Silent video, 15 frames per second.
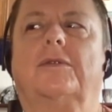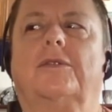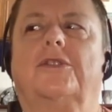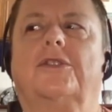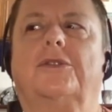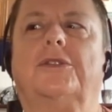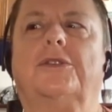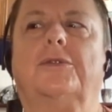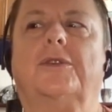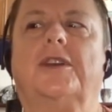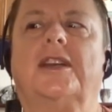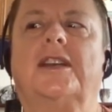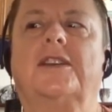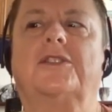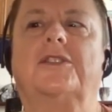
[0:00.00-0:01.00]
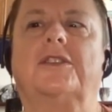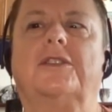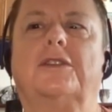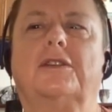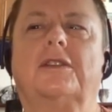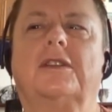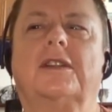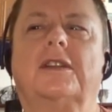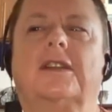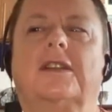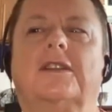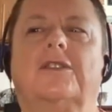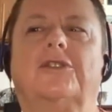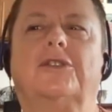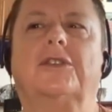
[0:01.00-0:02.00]
So you acted,
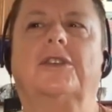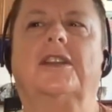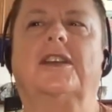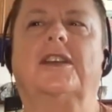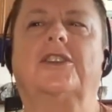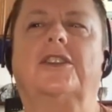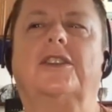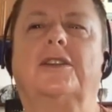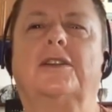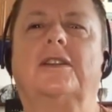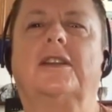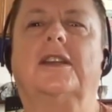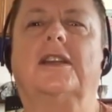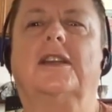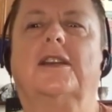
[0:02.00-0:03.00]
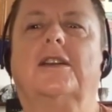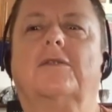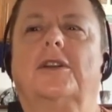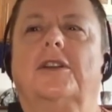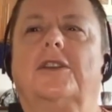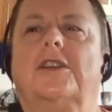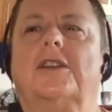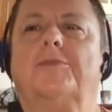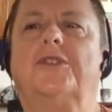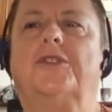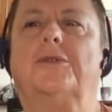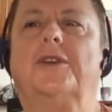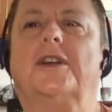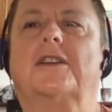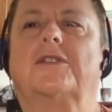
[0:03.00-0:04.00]
you took an action. What keeps
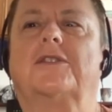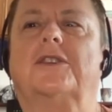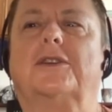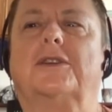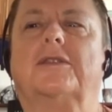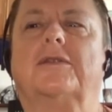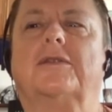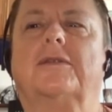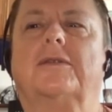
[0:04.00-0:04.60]
you acting?